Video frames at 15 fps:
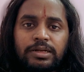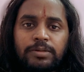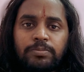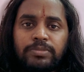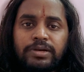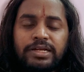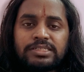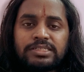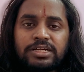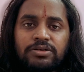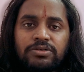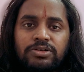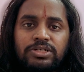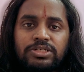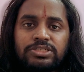blood
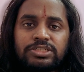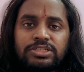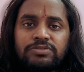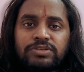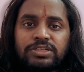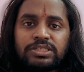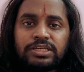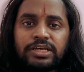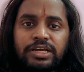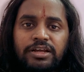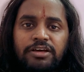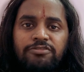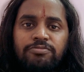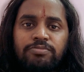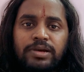circulation with
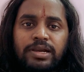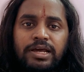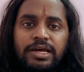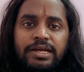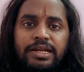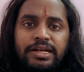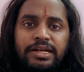enough blood and